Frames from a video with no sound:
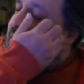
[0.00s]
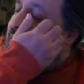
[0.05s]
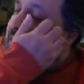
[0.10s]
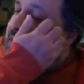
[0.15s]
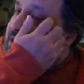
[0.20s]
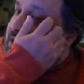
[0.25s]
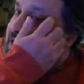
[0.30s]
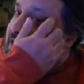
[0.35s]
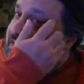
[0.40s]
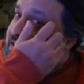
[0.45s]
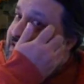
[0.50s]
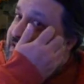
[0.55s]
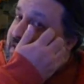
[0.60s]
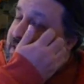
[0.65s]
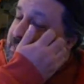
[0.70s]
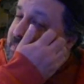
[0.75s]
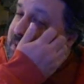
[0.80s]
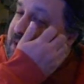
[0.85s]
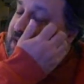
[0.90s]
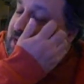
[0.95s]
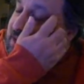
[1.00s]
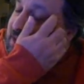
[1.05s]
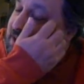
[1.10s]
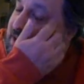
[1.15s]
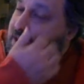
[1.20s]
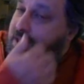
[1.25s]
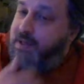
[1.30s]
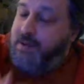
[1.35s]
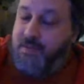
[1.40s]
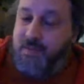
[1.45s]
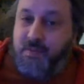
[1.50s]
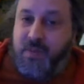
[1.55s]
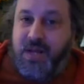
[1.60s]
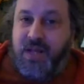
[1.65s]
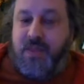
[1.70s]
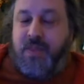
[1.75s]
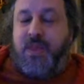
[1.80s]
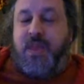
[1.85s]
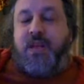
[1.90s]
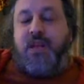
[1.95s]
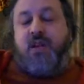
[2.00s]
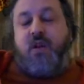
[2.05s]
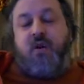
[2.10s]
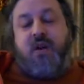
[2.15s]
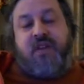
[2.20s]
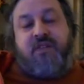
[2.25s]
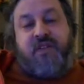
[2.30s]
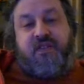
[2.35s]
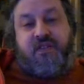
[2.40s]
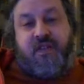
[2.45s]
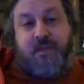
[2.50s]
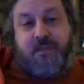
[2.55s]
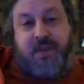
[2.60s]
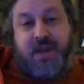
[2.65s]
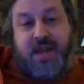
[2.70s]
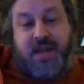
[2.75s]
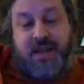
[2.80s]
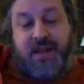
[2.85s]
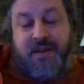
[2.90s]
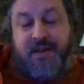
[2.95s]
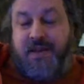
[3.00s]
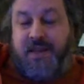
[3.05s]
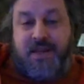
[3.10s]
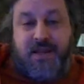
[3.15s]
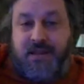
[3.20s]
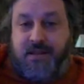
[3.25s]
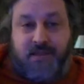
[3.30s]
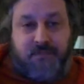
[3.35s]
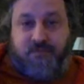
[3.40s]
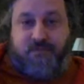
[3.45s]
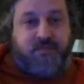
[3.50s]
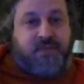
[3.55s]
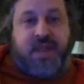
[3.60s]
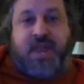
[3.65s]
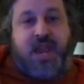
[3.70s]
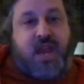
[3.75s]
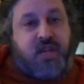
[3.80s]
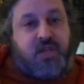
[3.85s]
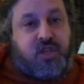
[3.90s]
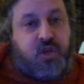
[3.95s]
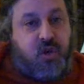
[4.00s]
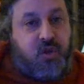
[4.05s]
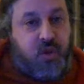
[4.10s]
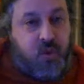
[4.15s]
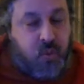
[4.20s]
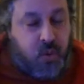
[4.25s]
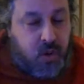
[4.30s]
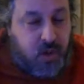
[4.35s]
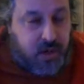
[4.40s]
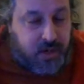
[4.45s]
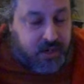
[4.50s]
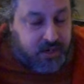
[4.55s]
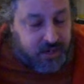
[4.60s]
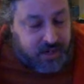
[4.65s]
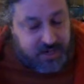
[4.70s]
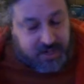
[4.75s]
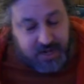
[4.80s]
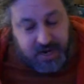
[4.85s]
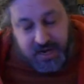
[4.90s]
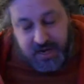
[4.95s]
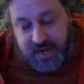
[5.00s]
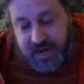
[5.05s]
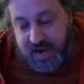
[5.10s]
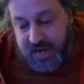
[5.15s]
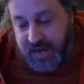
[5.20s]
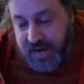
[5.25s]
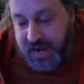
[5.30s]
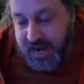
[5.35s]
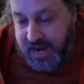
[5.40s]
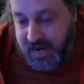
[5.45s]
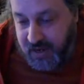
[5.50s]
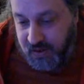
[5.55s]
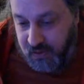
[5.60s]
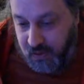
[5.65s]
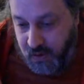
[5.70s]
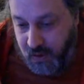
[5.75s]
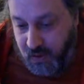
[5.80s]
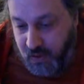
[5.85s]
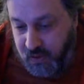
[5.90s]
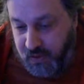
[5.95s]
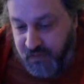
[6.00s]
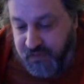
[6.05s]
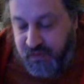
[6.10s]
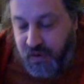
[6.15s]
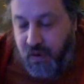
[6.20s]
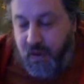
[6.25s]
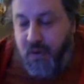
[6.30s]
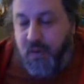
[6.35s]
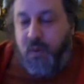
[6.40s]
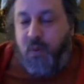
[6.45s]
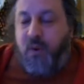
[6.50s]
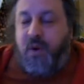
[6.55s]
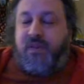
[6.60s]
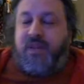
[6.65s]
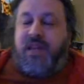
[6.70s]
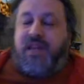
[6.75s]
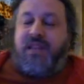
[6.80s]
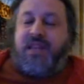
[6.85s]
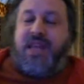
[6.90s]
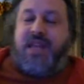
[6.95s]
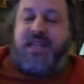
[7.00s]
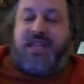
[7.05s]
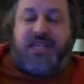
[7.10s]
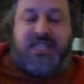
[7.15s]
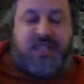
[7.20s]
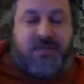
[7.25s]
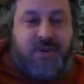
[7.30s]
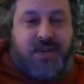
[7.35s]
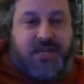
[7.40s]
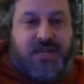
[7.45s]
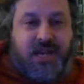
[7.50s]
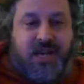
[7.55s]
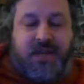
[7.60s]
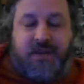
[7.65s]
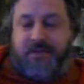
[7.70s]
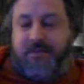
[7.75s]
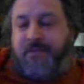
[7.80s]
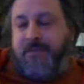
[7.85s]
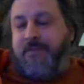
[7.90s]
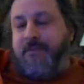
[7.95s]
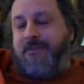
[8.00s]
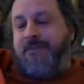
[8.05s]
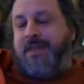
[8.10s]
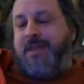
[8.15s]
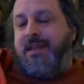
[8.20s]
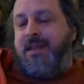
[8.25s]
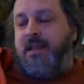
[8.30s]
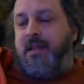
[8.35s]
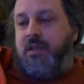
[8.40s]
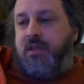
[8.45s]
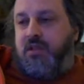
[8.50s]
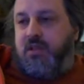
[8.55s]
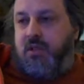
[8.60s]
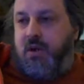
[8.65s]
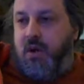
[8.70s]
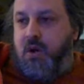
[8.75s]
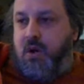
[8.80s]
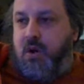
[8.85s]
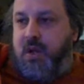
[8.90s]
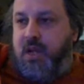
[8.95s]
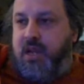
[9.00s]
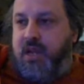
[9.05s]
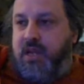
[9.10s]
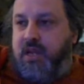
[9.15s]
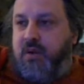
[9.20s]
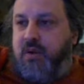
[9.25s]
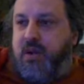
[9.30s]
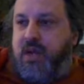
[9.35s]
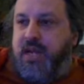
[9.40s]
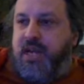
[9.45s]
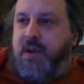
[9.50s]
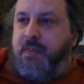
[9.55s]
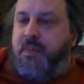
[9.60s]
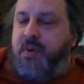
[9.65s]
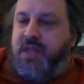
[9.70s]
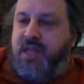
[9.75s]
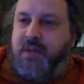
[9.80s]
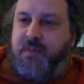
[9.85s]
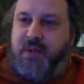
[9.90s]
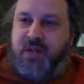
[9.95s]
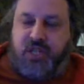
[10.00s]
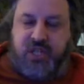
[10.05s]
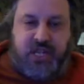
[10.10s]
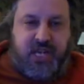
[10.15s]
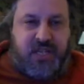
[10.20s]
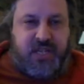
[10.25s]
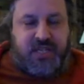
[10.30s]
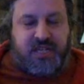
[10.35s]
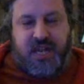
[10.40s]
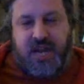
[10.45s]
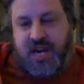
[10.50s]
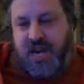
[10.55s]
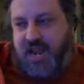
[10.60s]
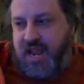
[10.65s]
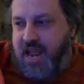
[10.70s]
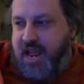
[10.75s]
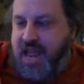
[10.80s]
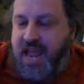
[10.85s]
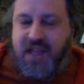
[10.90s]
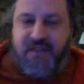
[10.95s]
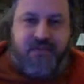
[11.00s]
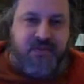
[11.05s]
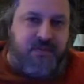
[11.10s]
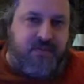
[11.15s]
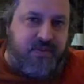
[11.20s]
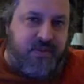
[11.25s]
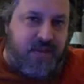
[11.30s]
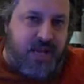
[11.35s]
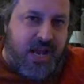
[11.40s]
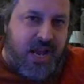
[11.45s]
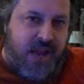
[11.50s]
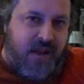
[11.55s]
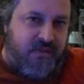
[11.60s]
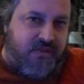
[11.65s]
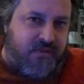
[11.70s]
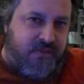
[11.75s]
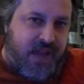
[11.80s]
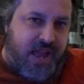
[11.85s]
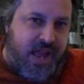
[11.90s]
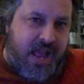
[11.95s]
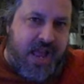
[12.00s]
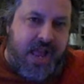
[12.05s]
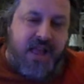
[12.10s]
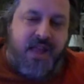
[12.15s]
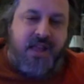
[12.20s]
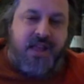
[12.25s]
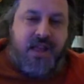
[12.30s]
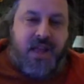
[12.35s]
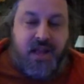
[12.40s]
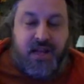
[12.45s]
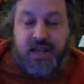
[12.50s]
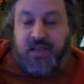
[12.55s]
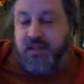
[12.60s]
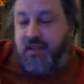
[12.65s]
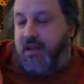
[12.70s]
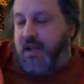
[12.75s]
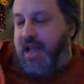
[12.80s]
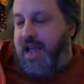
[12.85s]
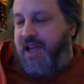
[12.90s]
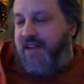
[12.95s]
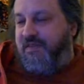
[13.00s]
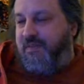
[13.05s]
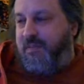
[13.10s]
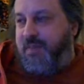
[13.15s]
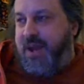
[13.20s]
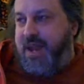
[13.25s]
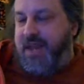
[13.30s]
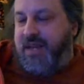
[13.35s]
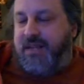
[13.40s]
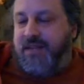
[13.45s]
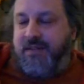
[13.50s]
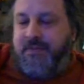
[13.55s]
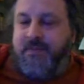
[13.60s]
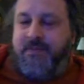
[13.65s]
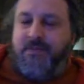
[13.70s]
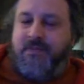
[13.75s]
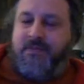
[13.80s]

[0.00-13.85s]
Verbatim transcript: the original F F M P E G, but the new F F M P E G can't do the work. It, it can't handle all the all the work that, that needs to be done. So you end up with a machine that's kind of half, half, I guess called half baked.